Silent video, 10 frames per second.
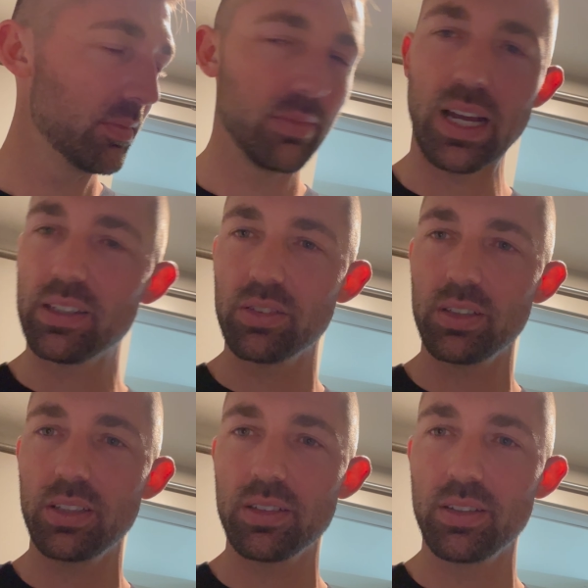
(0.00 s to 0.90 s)

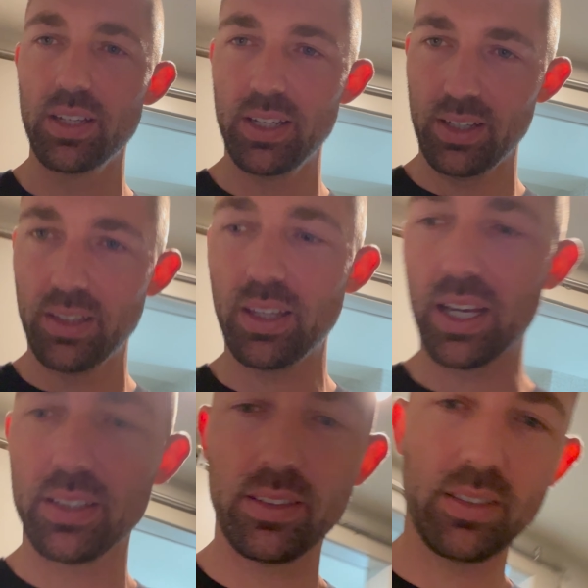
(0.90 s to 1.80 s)
Actually,
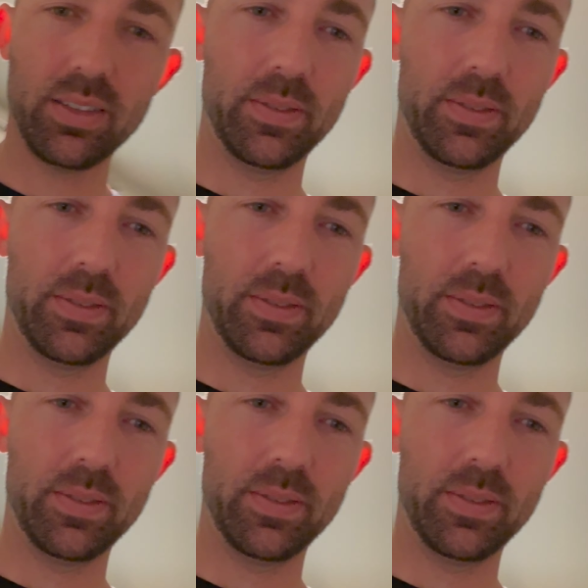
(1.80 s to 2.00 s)
yes.